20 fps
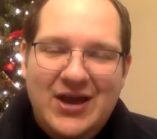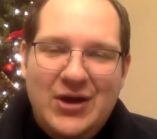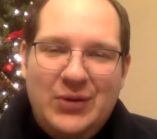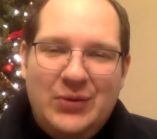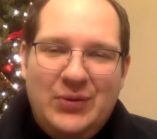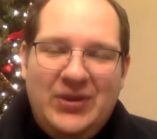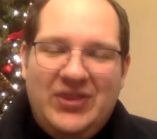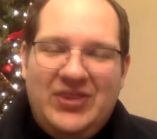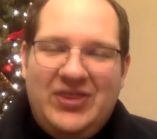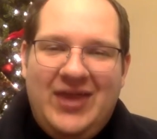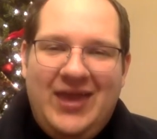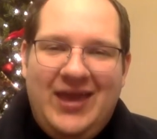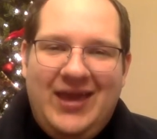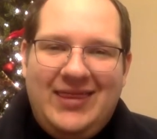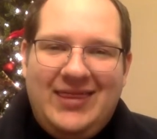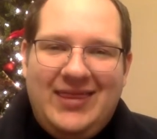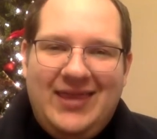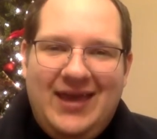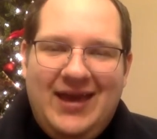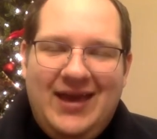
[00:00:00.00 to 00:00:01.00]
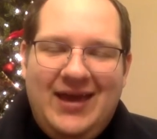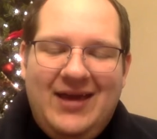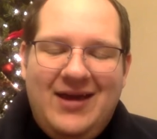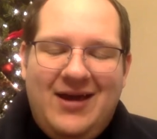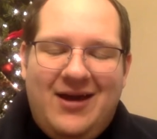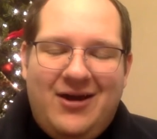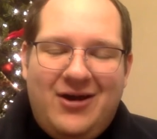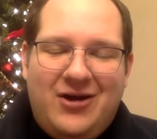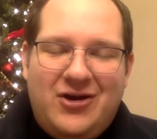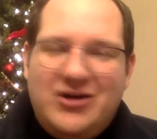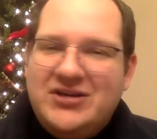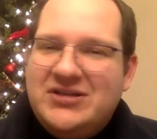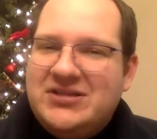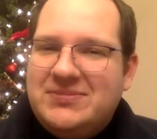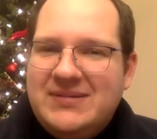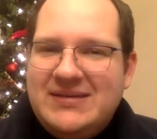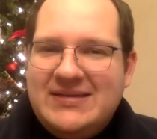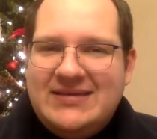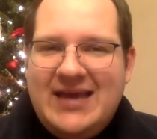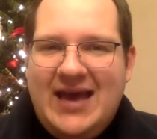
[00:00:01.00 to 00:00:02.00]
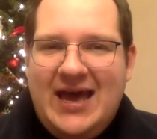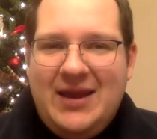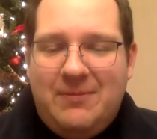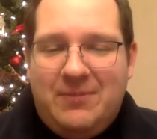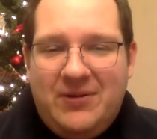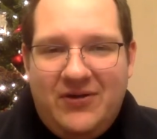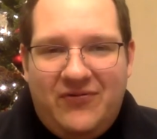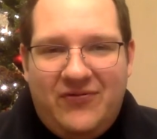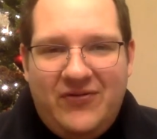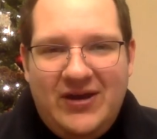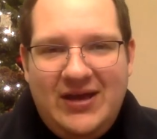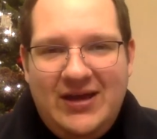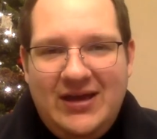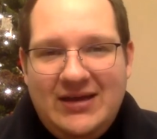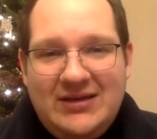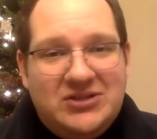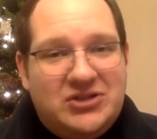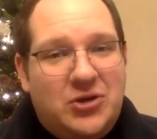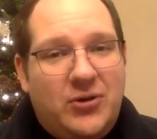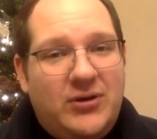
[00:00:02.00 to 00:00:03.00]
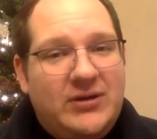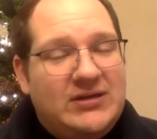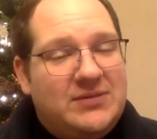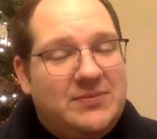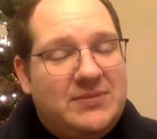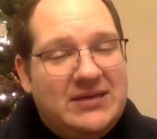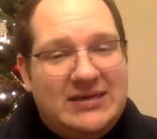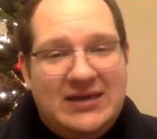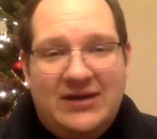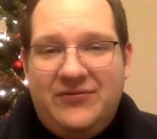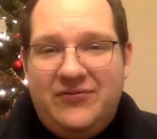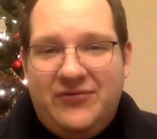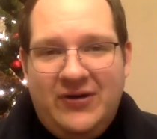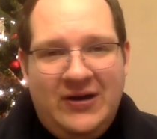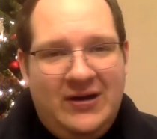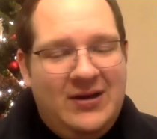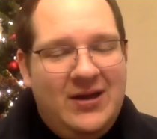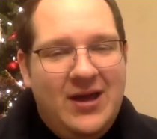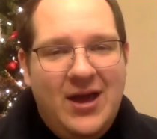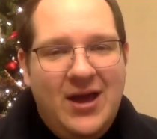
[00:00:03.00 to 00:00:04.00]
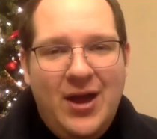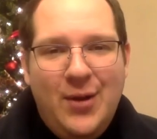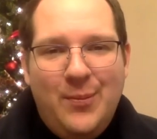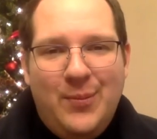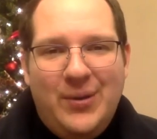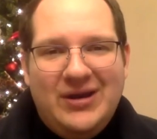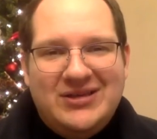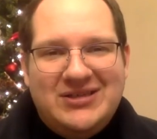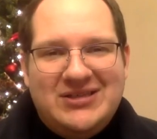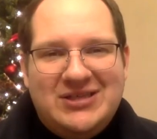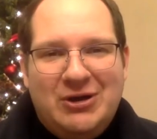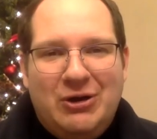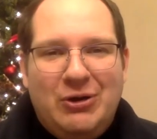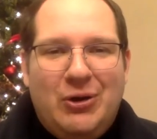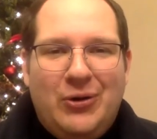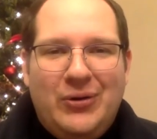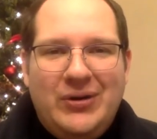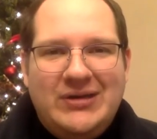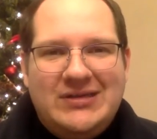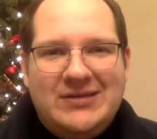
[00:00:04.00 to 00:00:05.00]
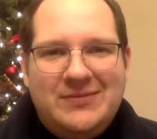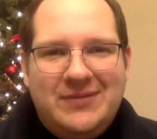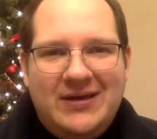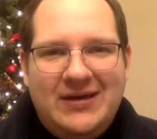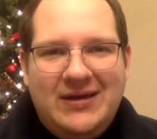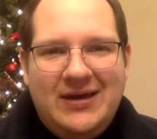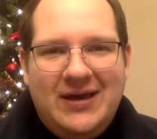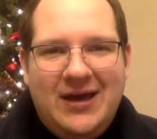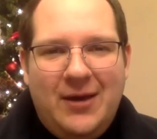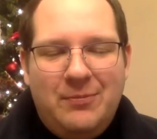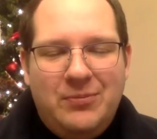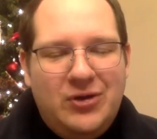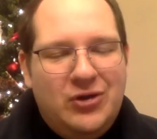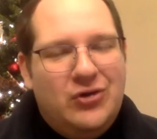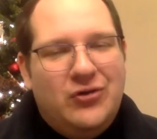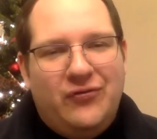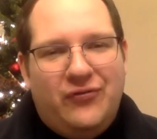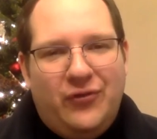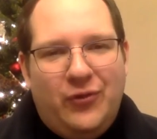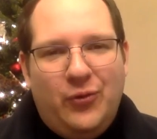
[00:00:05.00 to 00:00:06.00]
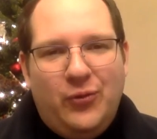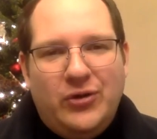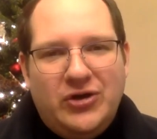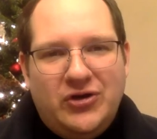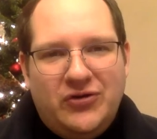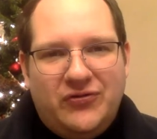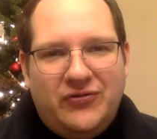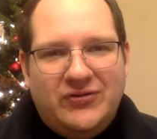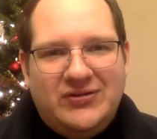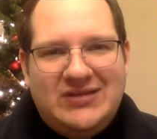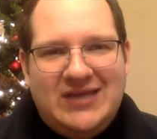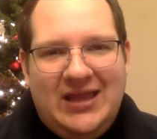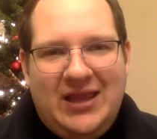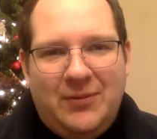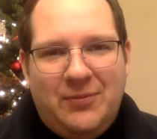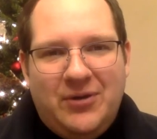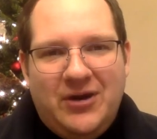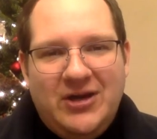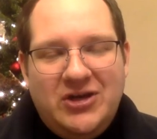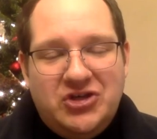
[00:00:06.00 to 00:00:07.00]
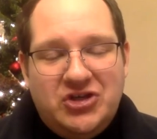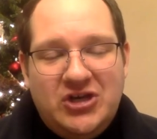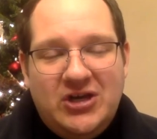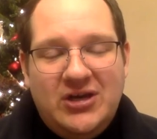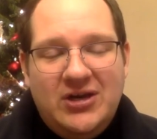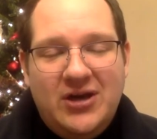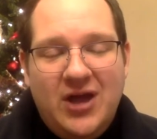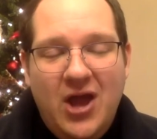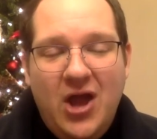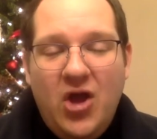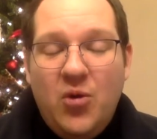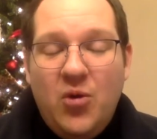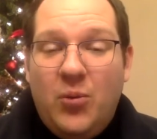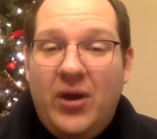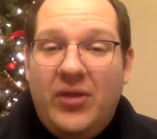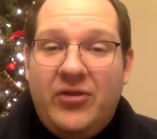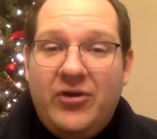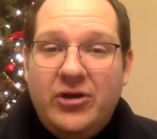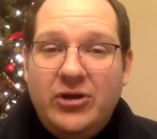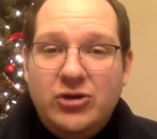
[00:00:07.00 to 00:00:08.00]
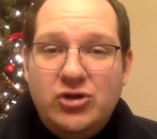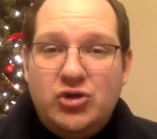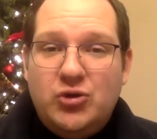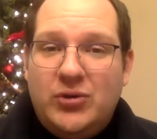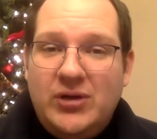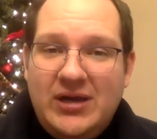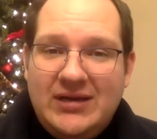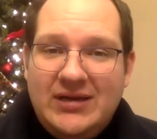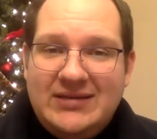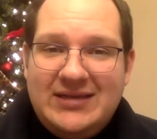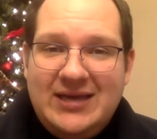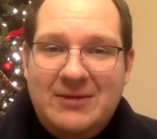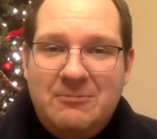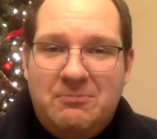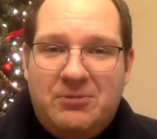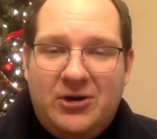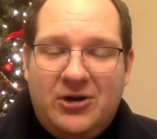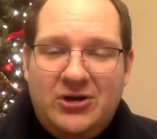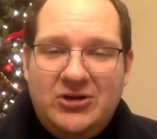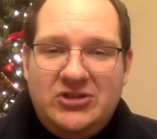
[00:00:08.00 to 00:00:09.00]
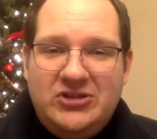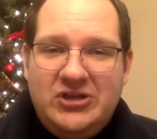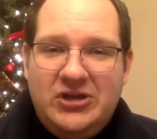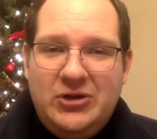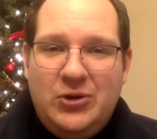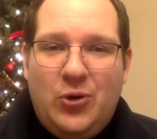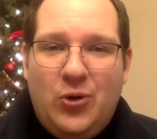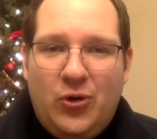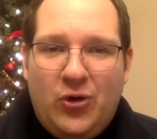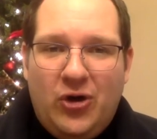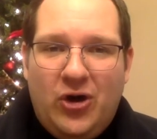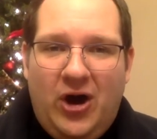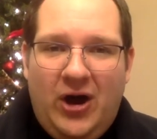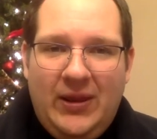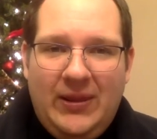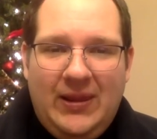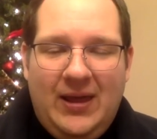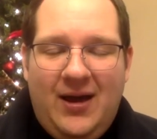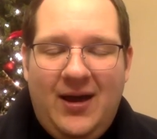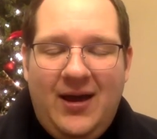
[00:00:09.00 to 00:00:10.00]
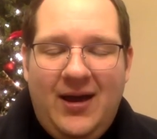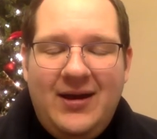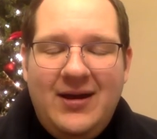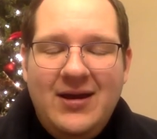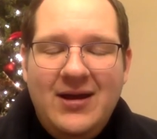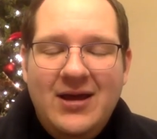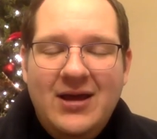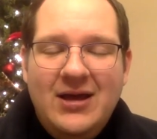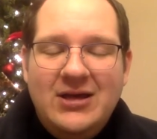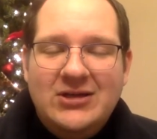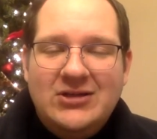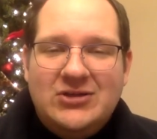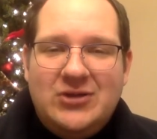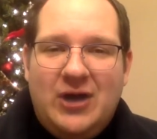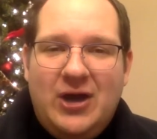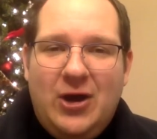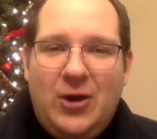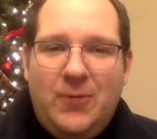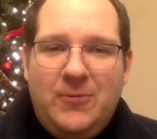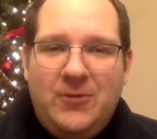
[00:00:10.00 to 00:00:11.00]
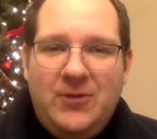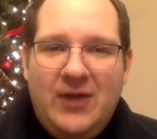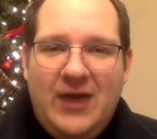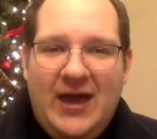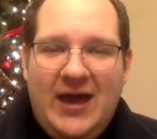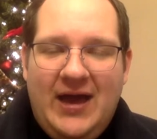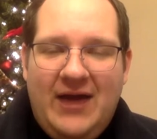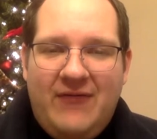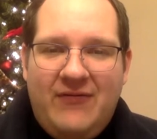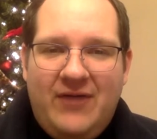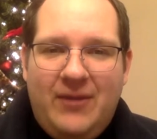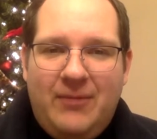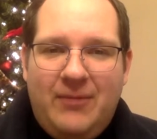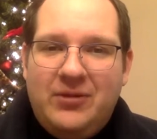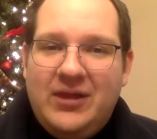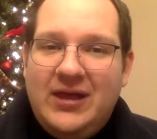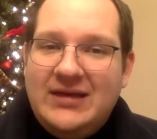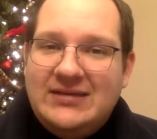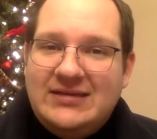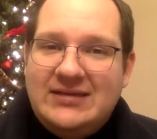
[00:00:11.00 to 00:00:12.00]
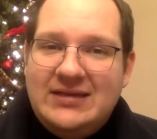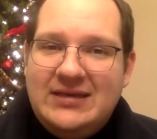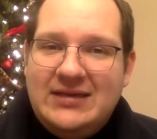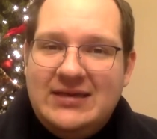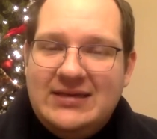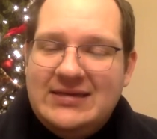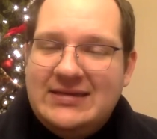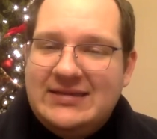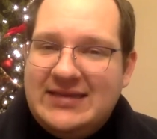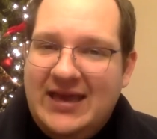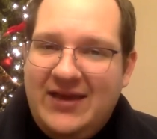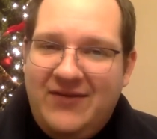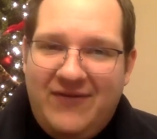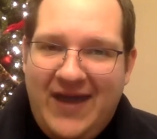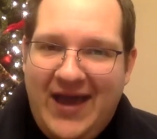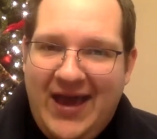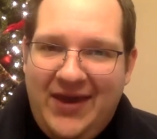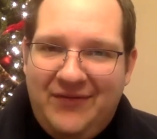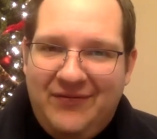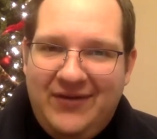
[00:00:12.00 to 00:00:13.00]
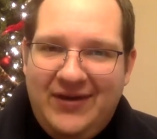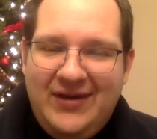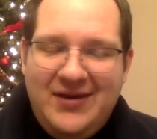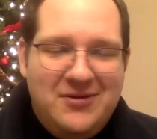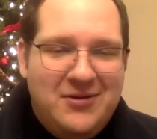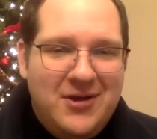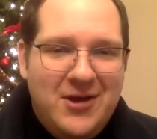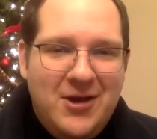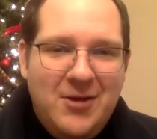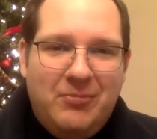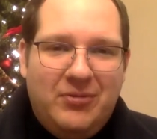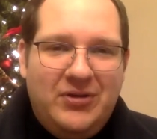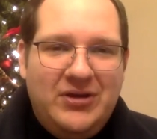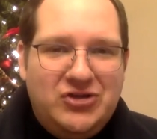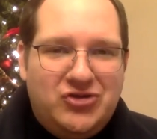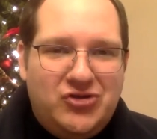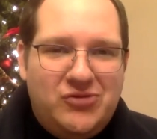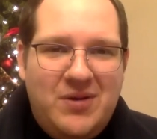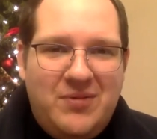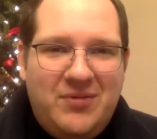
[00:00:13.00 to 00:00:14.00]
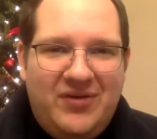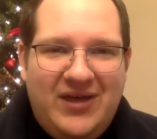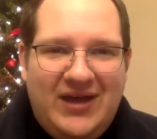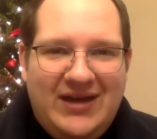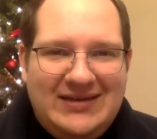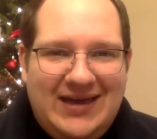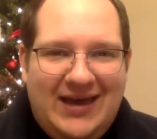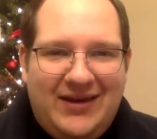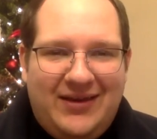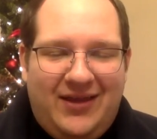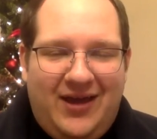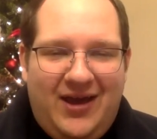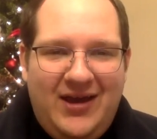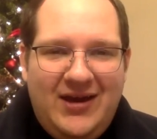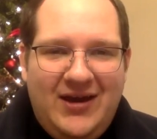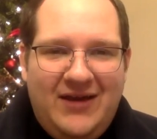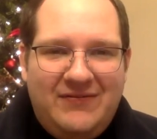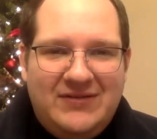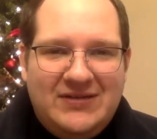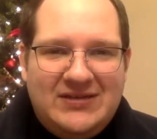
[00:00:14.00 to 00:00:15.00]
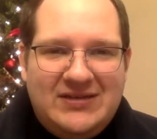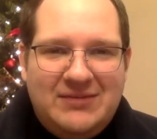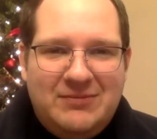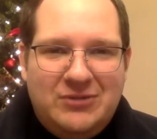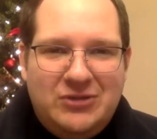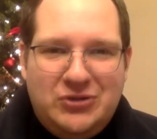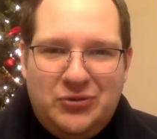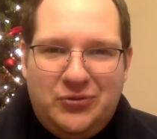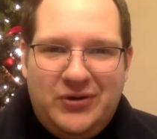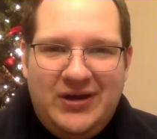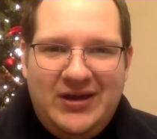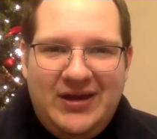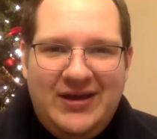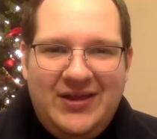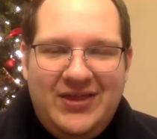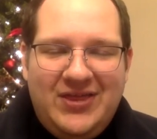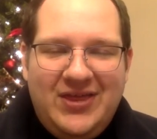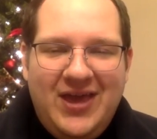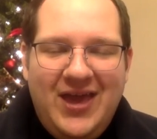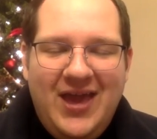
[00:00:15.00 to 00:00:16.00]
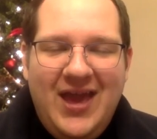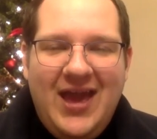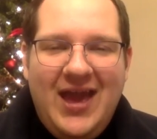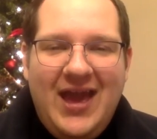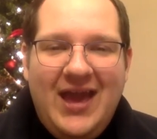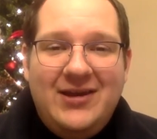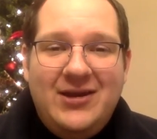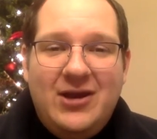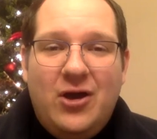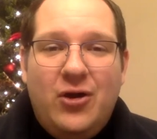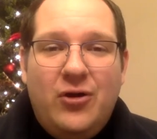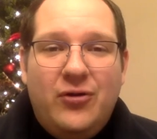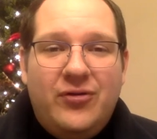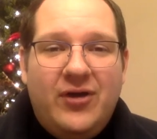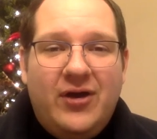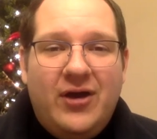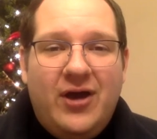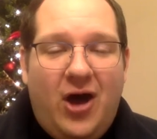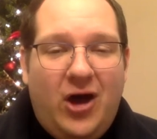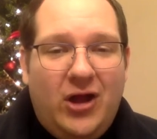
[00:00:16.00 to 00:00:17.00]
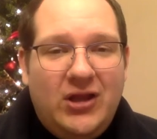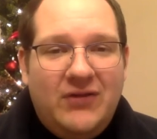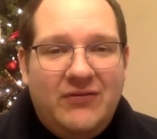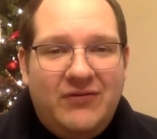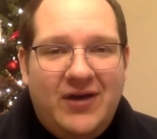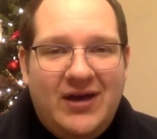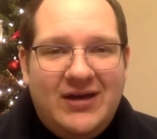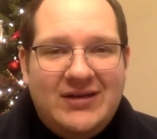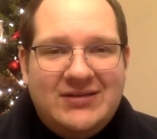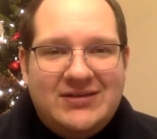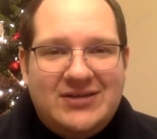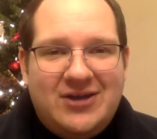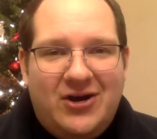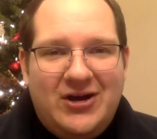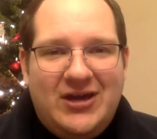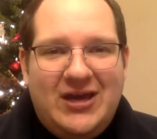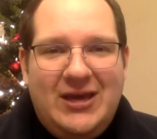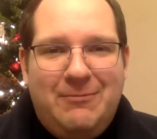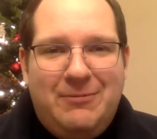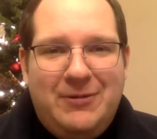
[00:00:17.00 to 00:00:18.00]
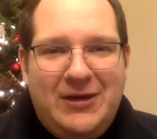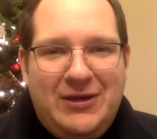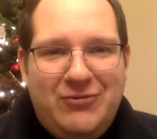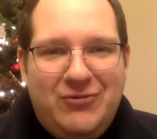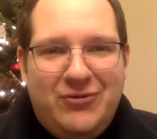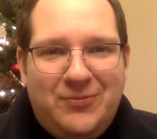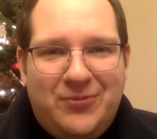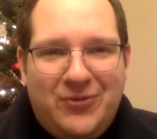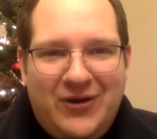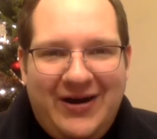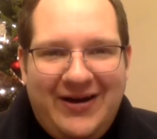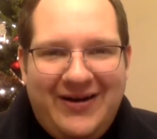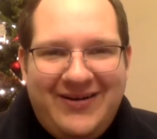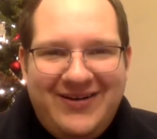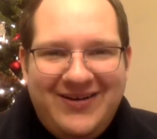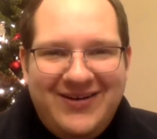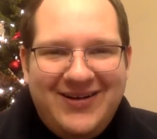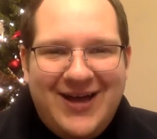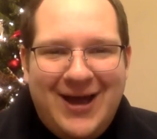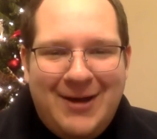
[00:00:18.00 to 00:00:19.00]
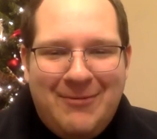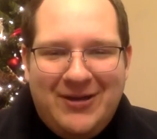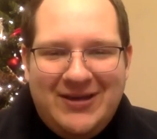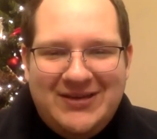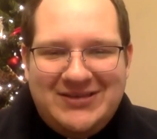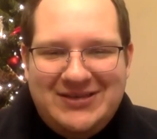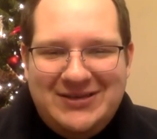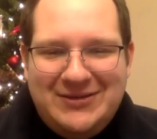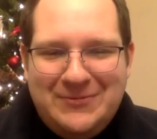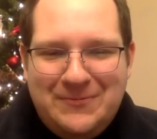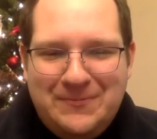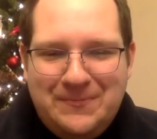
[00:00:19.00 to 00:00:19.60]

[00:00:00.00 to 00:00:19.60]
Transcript: We think that our Christmas at Epiphany is going to be different, but it's still going to be a beautiful, wonderful celebration, whether you join us in person or online. So I hope you have a blessed and safe Advent. Please remember that deadline of December 20th, and know that all of us are keeping you in prayer. God bless you.